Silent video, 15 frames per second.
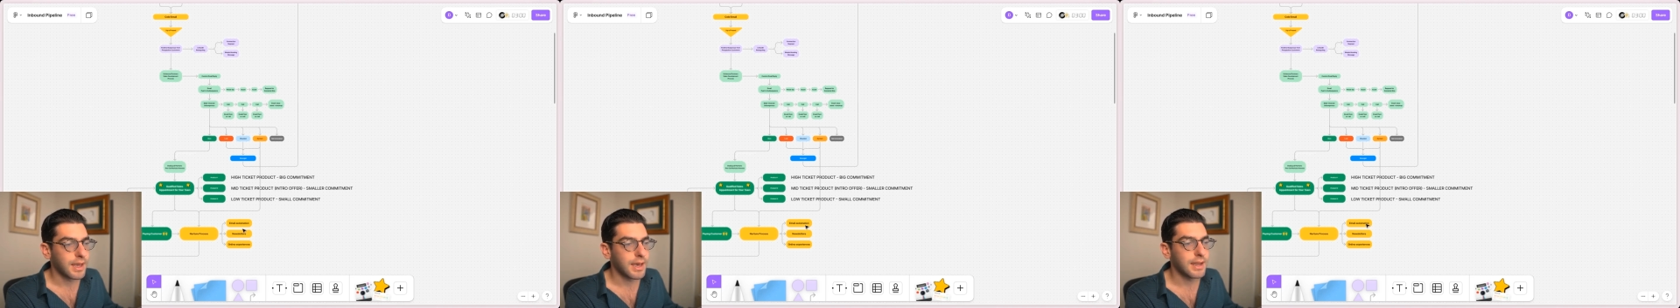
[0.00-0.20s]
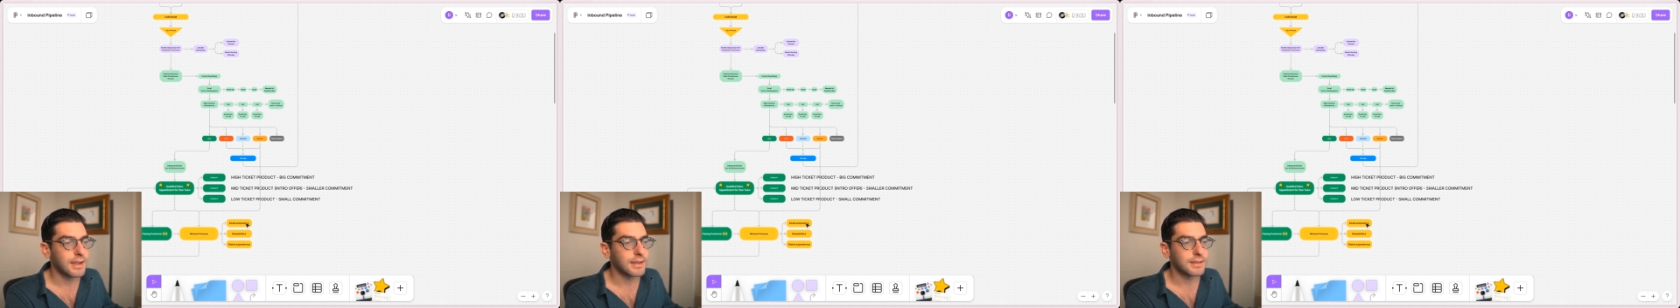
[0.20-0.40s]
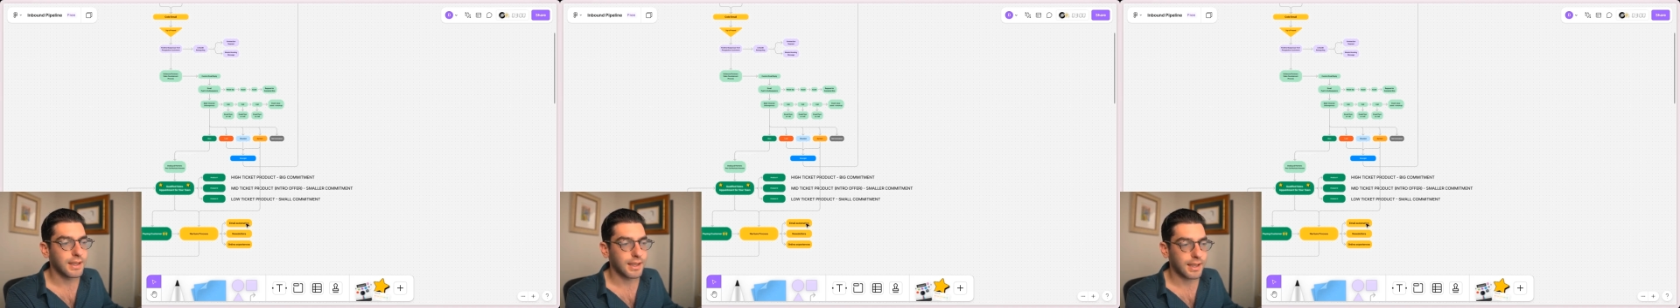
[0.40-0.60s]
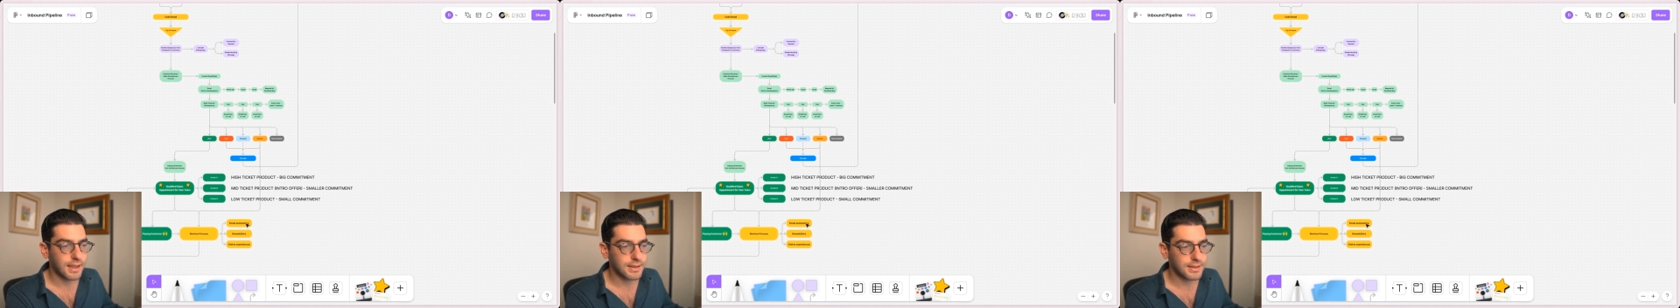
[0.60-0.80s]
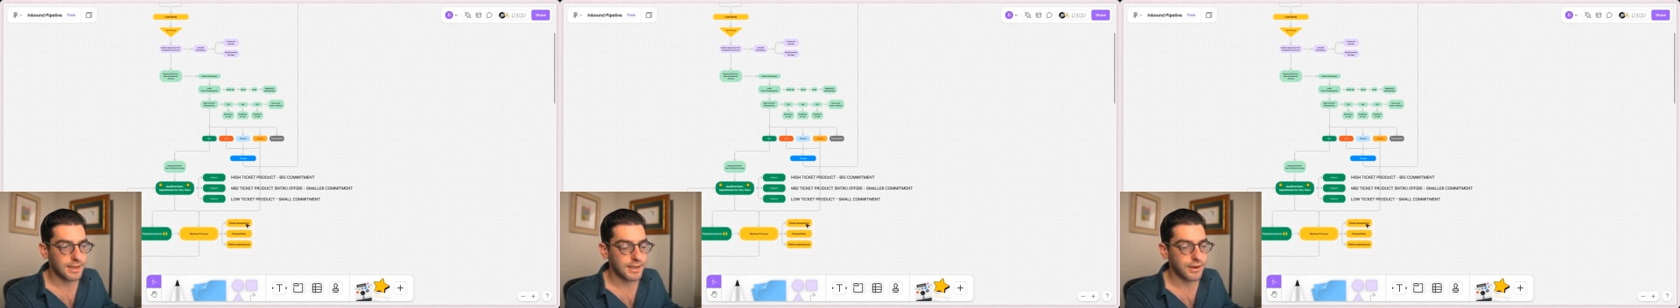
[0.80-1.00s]
And it's like I
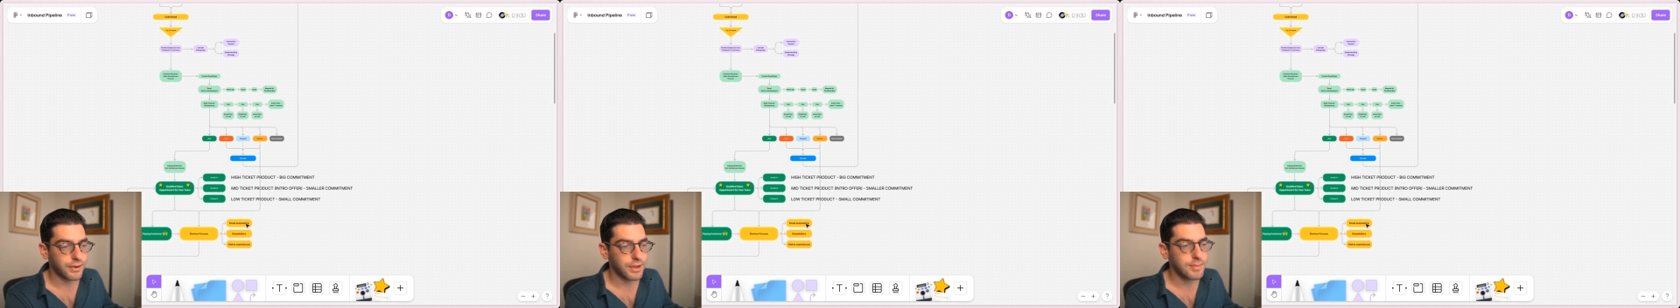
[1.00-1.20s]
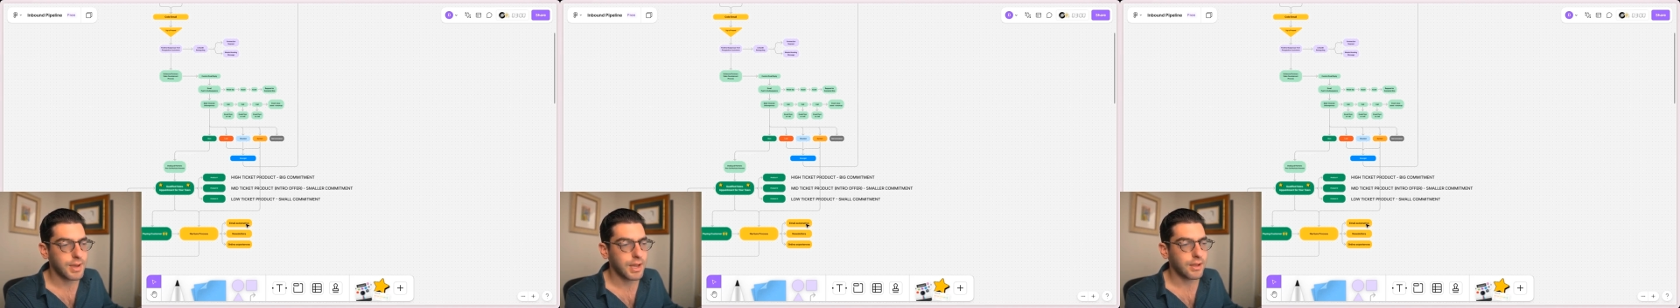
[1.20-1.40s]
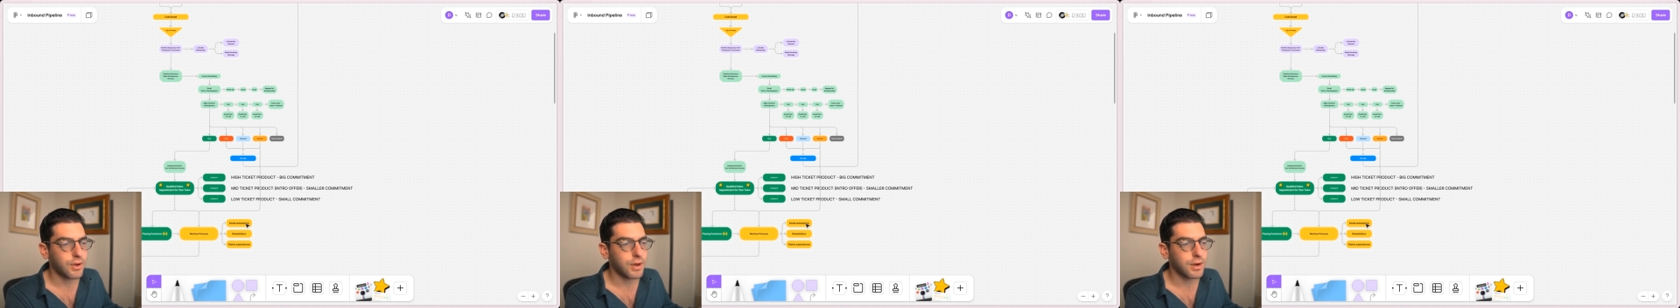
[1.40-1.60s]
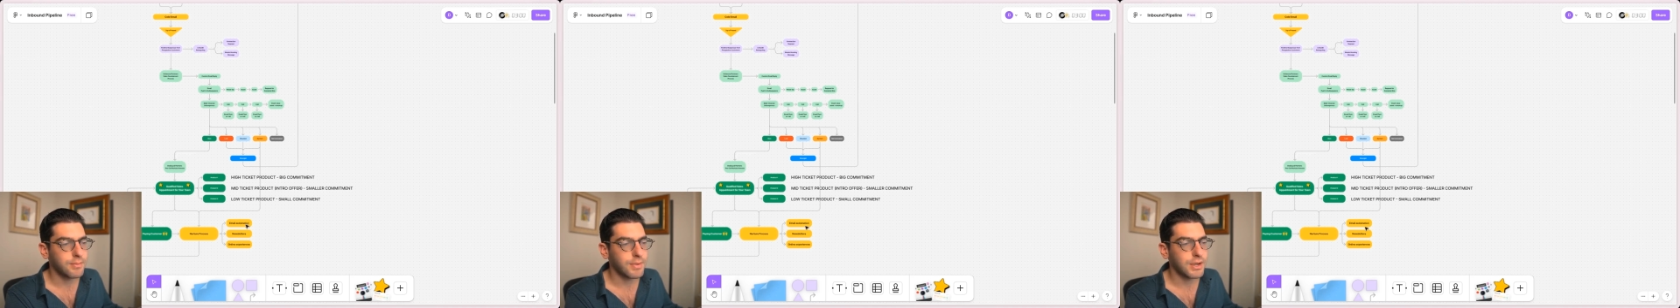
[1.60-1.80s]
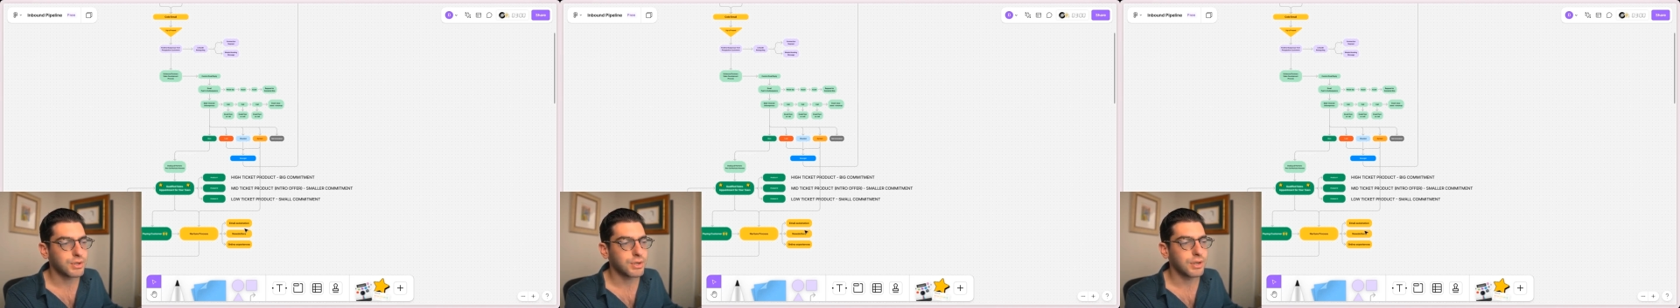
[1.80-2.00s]
say here, email
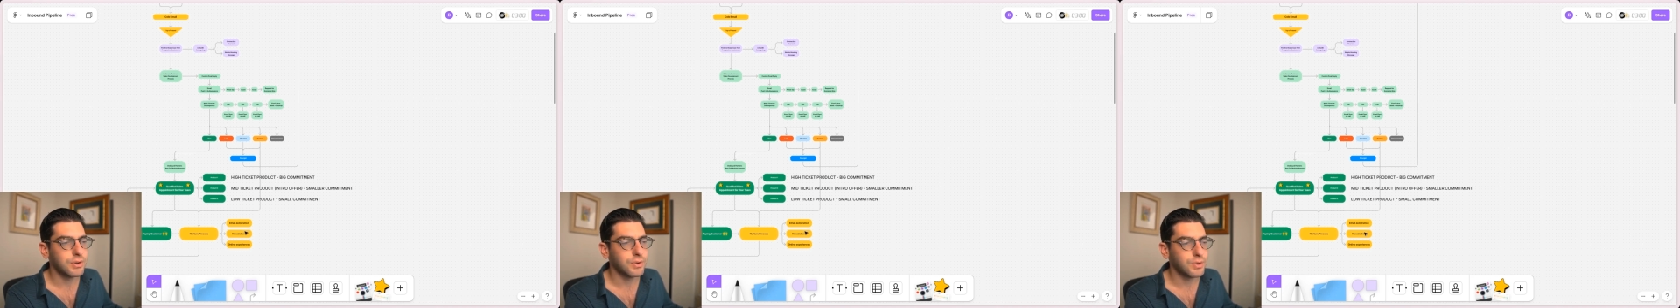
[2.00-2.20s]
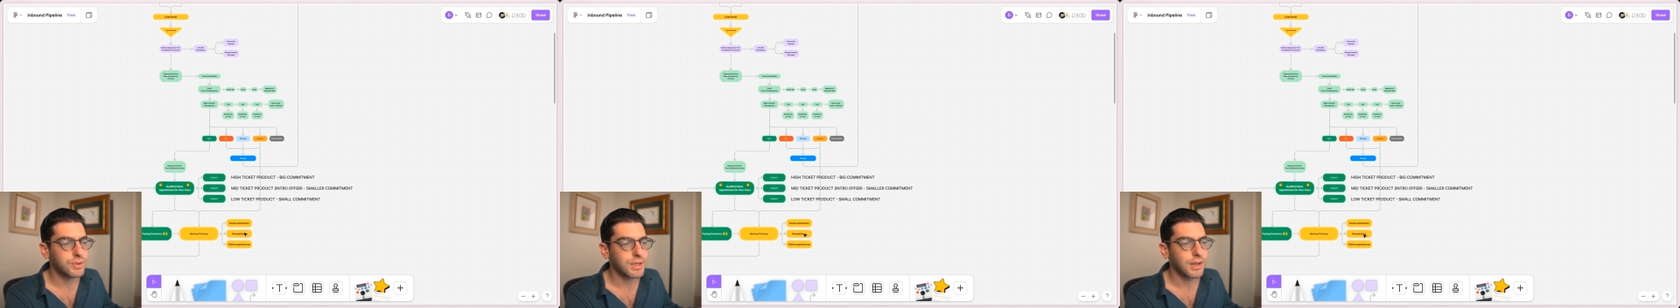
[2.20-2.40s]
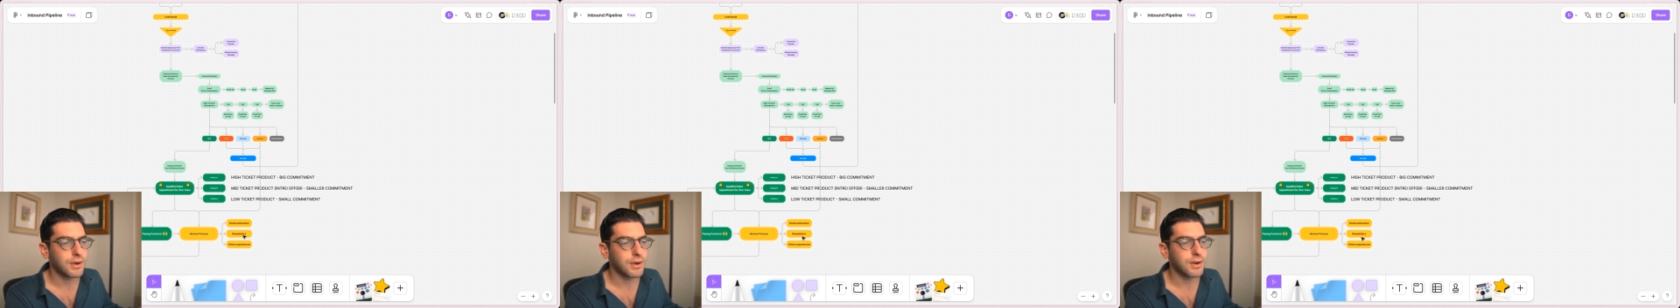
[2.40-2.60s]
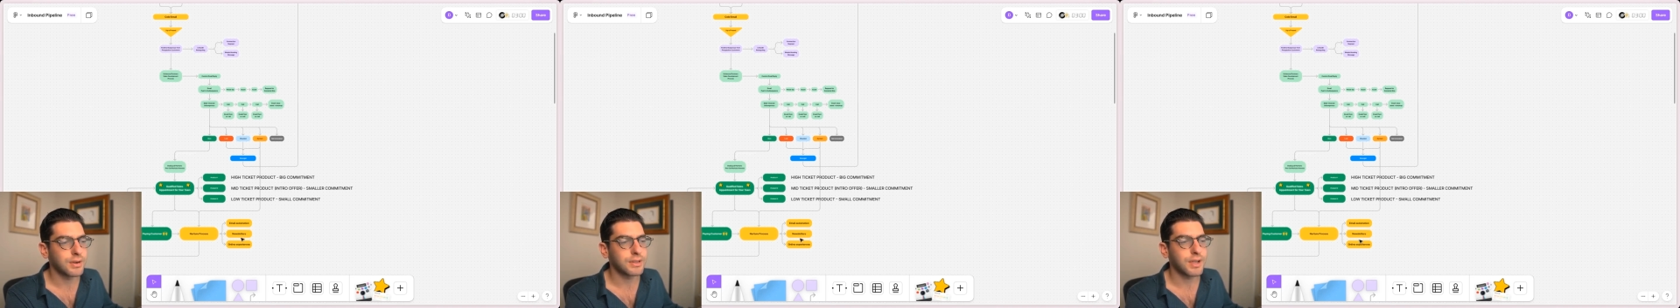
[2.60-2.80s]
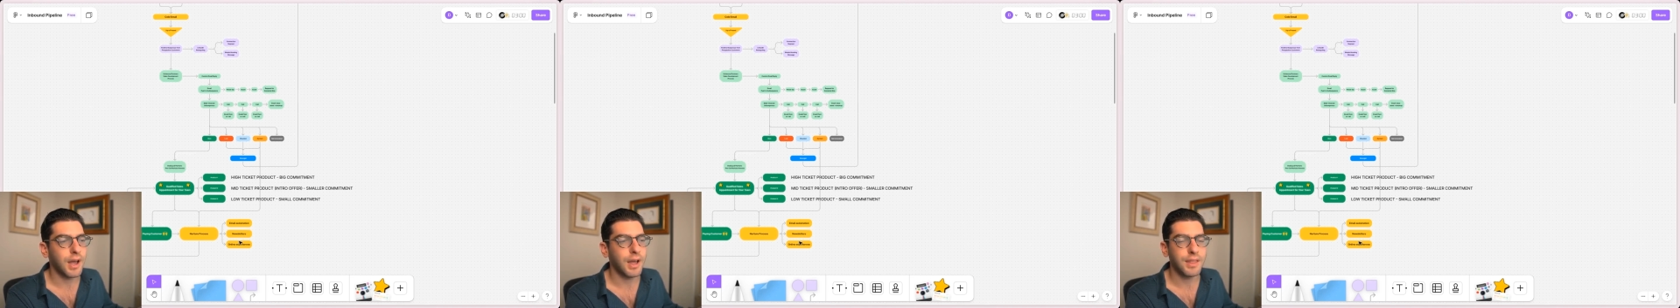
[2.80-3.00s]
automation,
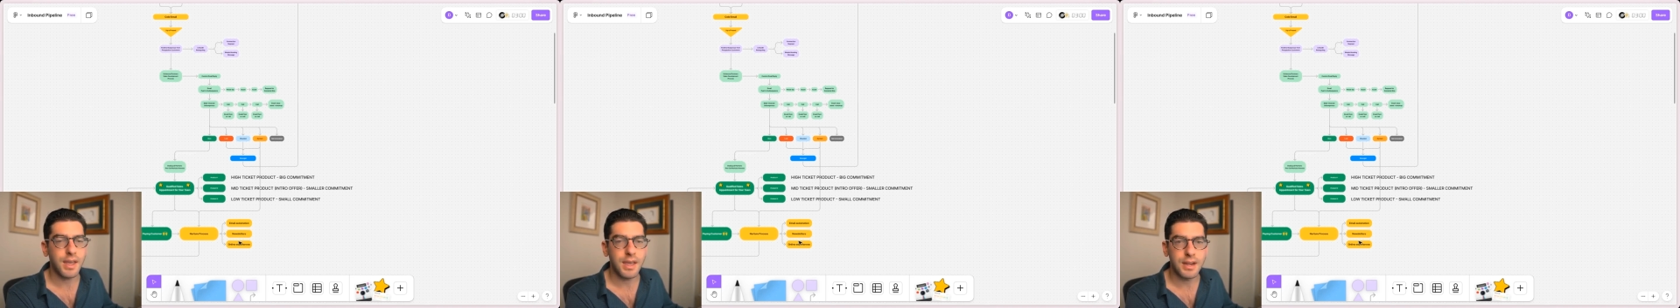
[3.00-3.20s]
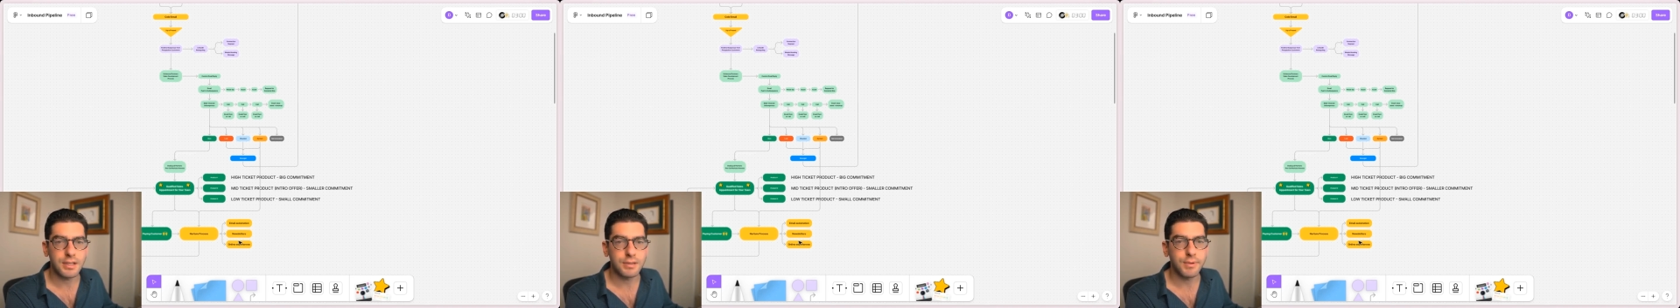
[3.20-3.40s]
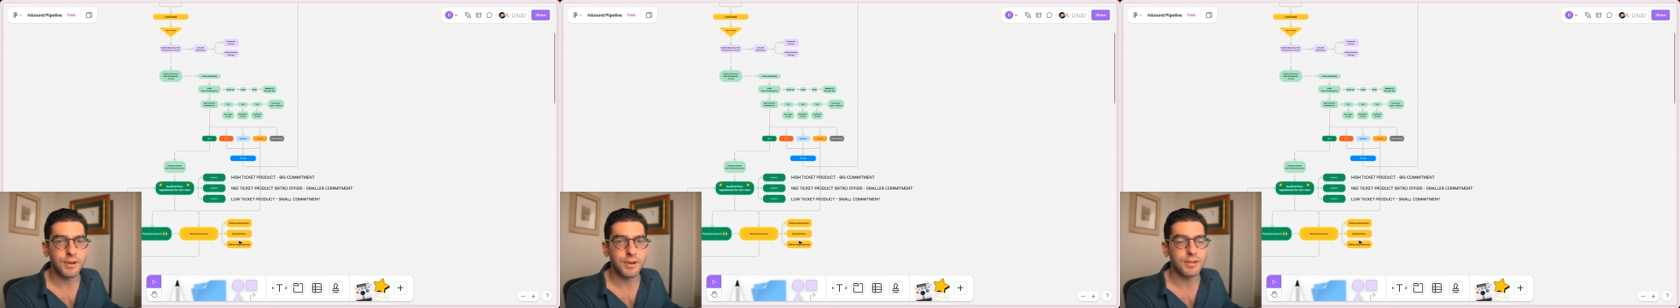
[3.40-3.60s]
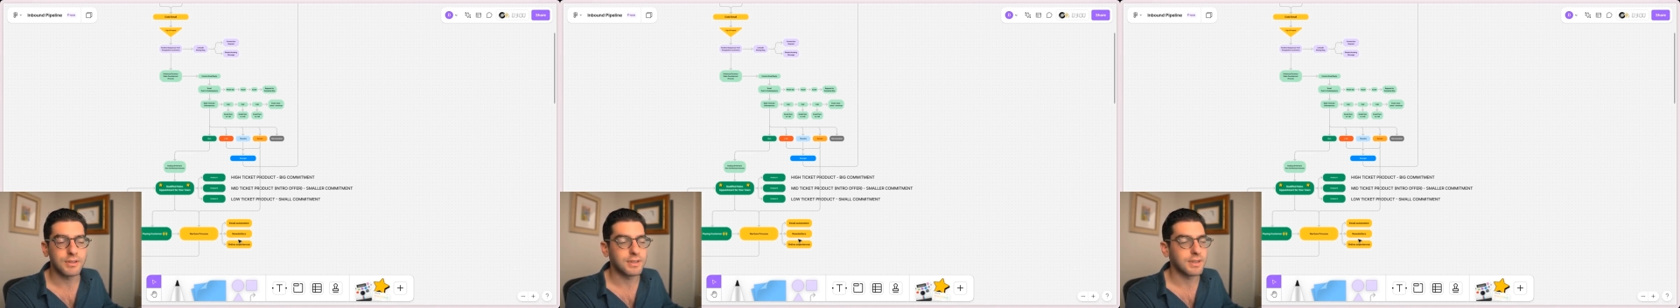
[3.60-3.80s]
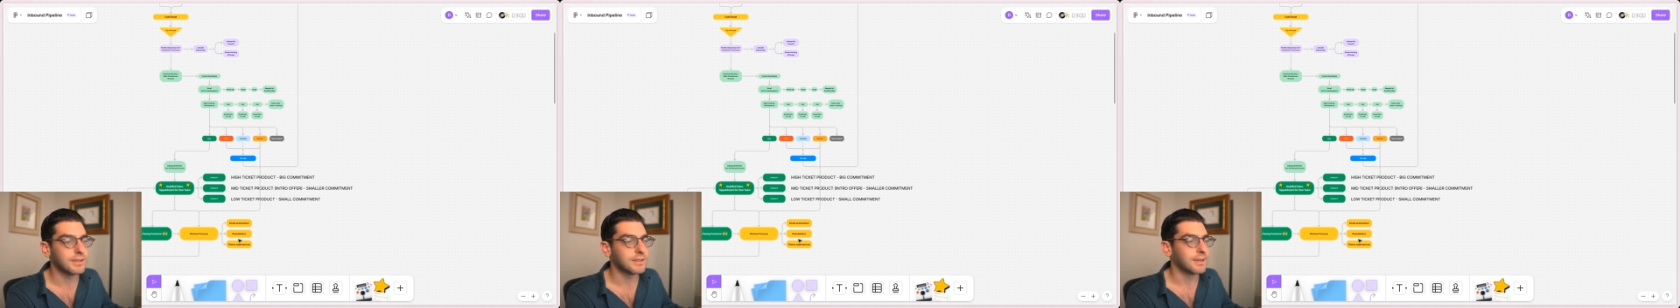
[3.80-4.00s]
newsletters, online
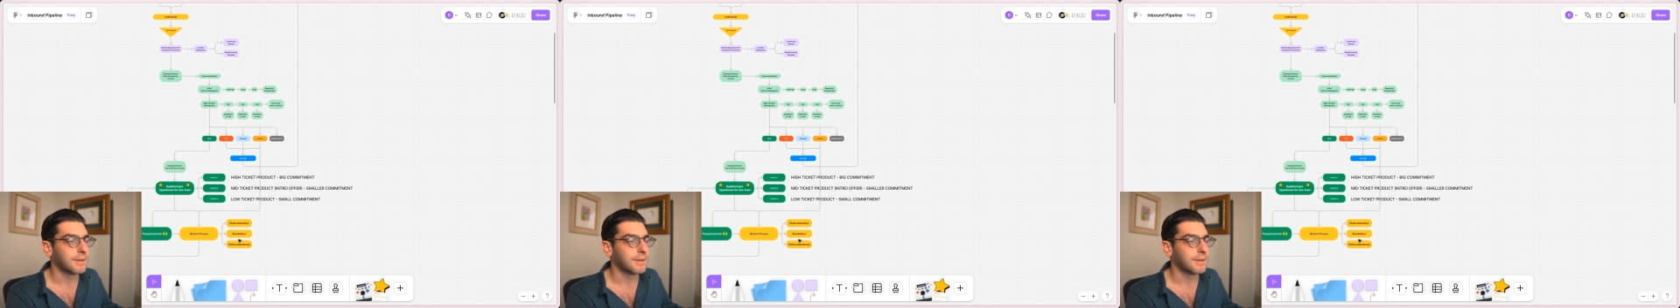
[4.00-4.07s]
experiences,